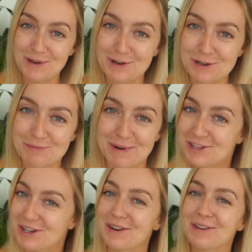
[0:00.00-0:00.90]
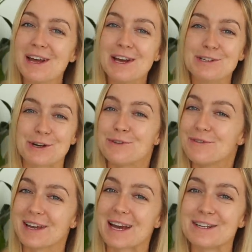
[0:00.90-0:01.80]
are new to my channel,
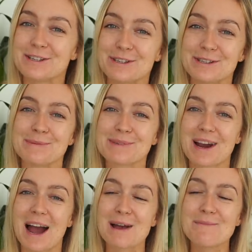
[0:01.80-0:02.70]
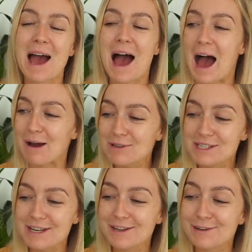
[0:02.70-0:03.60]
don't forget to subscribe. I will
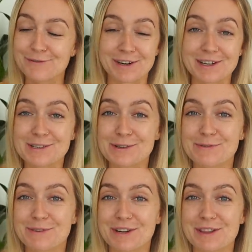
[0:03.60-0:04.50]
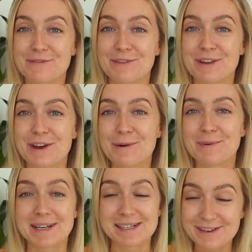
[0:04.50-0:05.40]
see you very soon for another video,
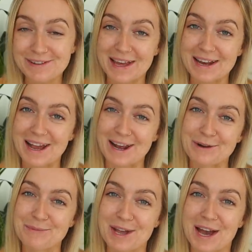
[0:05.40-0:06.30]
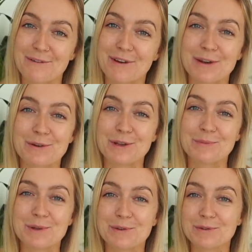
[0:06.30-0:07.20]
but until then, I hope you have a
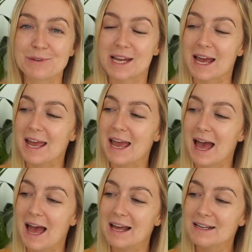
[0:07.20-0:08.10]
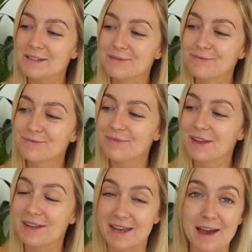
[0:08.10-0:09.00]
really beautiful day, and
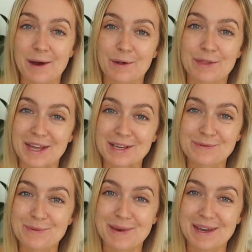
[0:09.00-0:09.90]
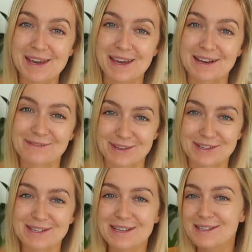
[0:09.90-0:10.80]
yeah, thanks for being here.
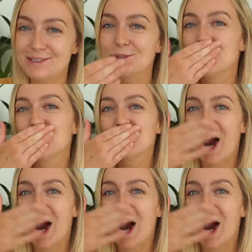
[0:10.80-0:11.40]
I'll see you soon.